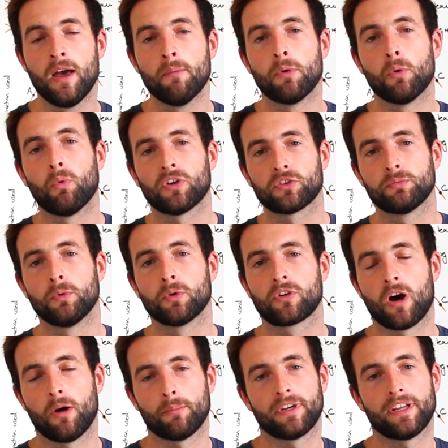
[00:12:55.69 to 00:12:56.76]
But what's more
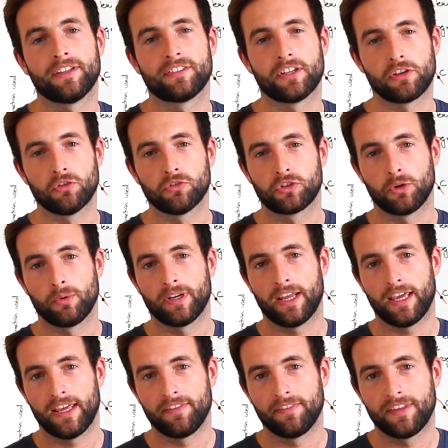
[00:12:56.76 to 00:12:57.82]
common is that you'll do
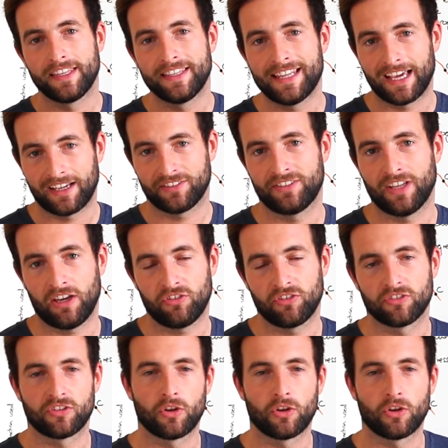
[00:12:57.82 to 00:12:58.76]
it in the next section.